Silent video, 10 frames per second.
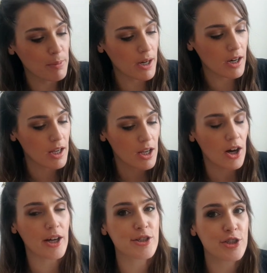but
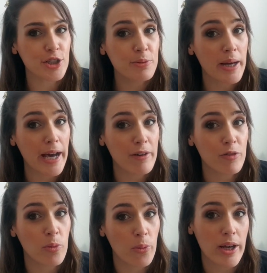I do
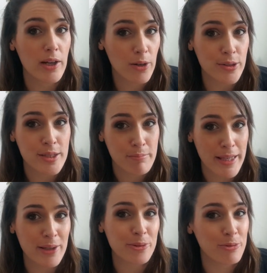have quite a lot to
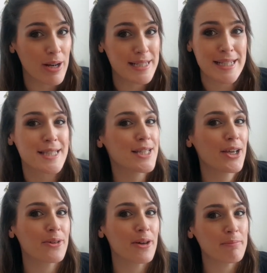make already,
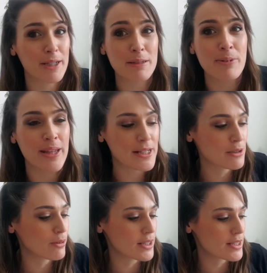so I'm going to put that
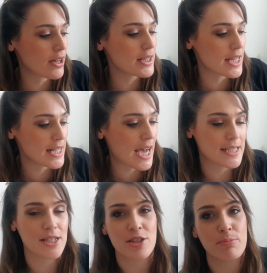to one side and add
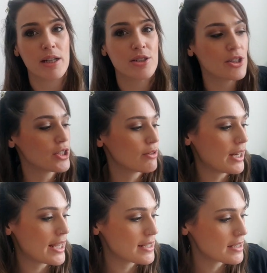it to my to-do
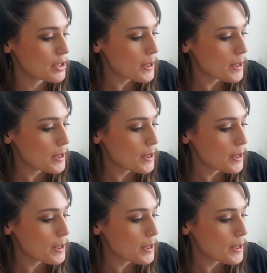list.